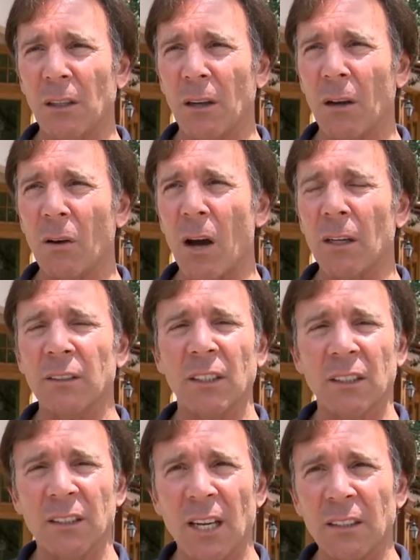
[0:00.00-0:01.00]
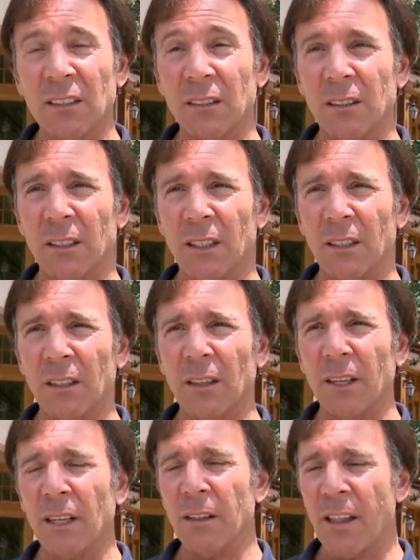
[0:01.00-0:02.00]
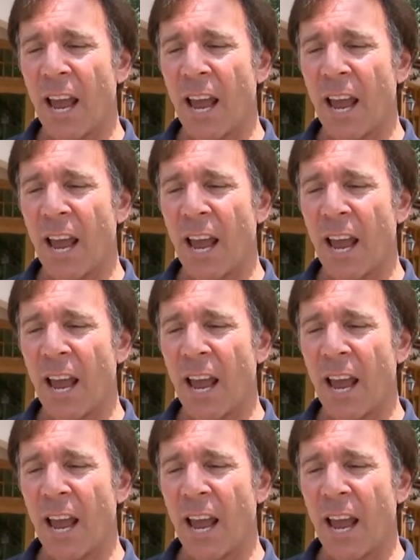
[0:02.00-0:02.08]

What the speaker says: a lot of success in